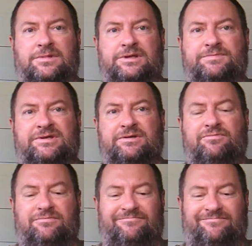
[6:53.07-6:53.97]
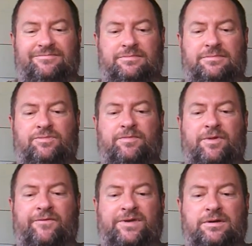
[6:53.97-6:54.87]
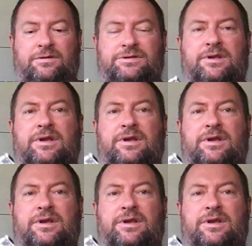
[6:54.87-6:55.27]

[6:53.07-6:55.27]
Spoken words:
especially with my fingers.